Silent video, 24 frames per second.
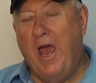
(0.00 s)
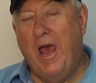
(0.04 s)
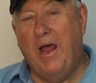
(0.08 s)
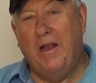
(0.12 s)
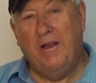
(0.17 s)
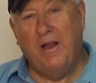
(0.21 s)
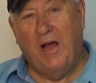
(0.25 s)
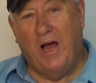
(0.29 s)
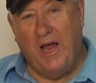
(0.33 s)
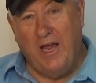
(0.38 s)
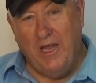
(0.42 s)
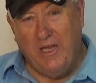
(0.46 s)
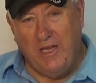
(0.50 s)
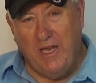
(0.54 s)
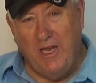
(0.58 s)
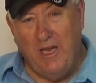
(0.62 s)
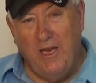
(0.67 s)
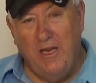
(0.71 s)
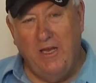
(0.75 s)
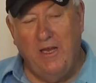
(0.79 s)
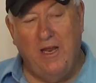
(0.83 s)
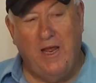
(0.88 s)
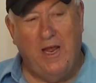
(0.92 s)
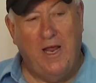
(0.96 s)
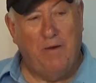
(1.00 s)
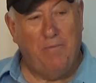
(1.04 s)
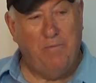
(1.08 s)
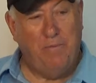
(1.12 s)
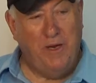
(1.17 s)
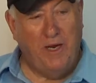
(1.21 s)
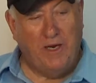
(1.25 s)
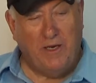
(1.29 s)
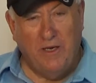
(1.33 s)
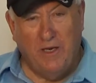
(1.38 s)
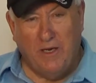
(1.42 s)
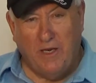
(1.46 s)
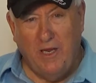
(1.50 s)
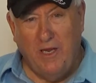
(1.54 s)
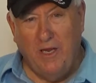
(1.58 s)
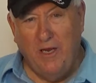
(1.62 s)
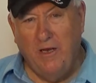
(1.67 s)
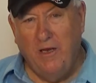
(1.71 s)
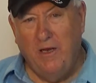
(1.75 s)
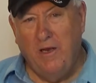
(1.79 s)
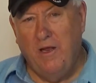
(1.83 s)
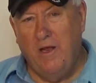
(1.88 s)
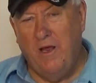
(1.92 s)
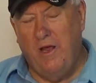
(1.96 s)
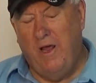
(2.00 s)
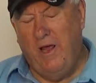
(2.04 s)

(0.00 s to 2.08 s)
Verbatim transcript: and hiking and picnicking,